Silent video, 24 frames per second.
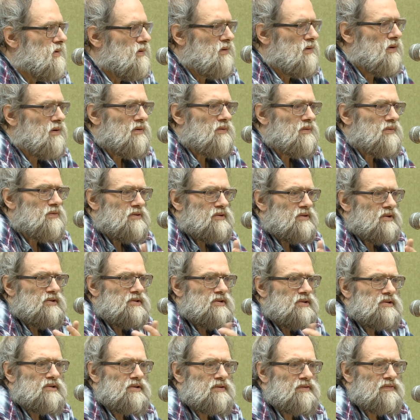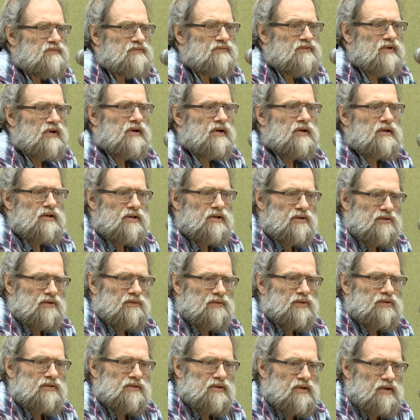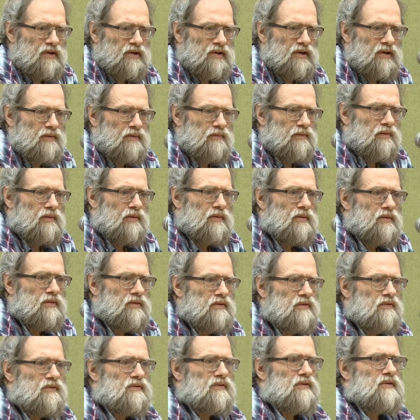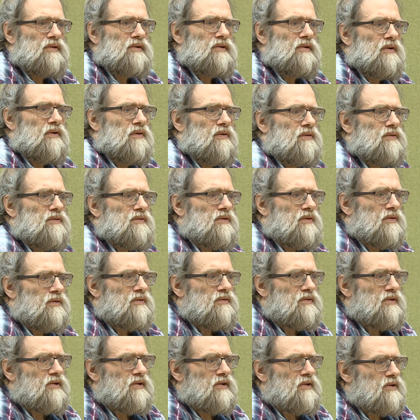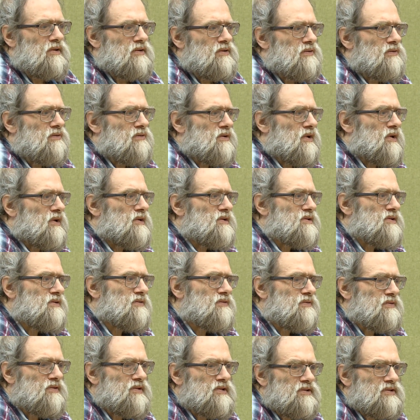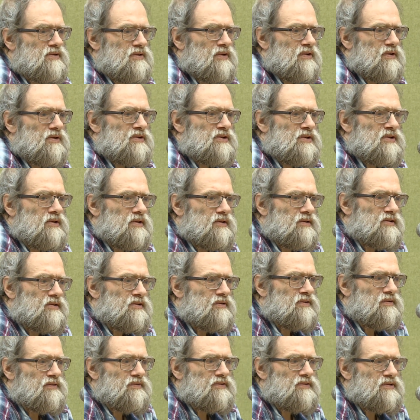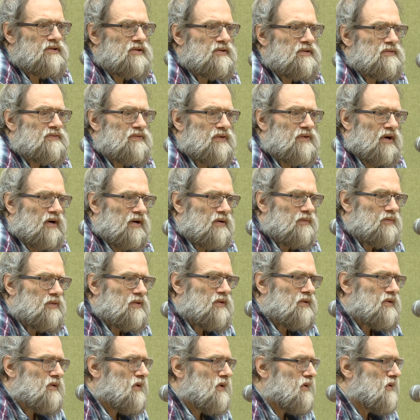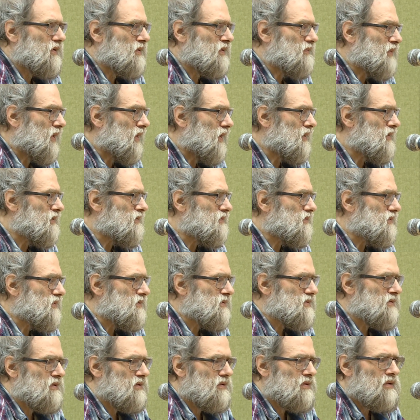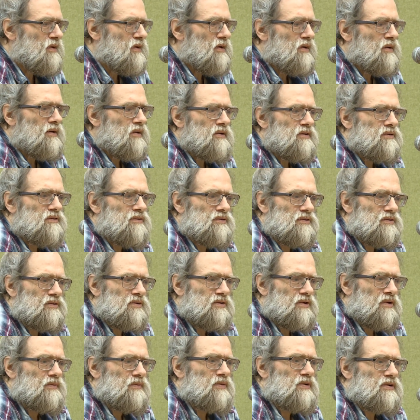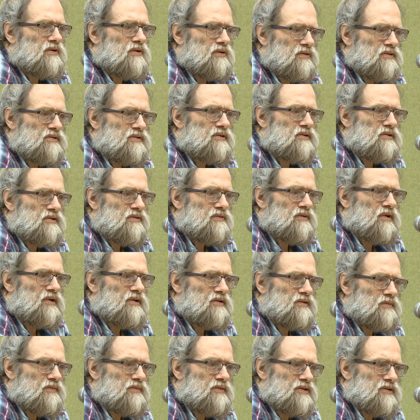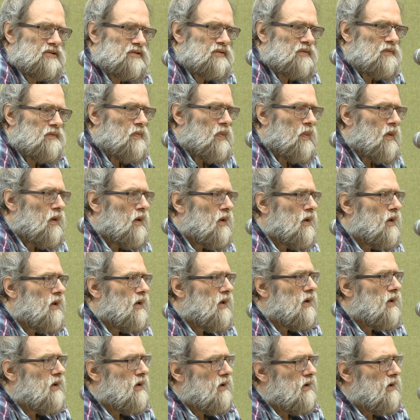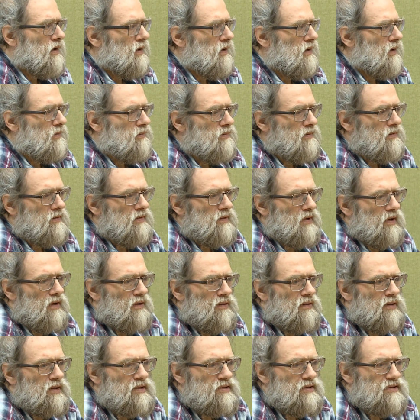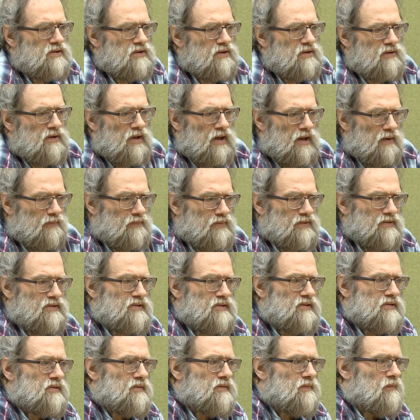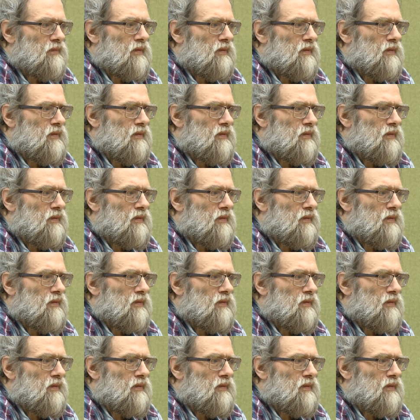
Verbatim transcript: Now, this is a fairly common claim, you see, on, on the Eurasian research list of Steve Farmer and Michael Witzel, you come across this quite a bit. Um, now, it so happens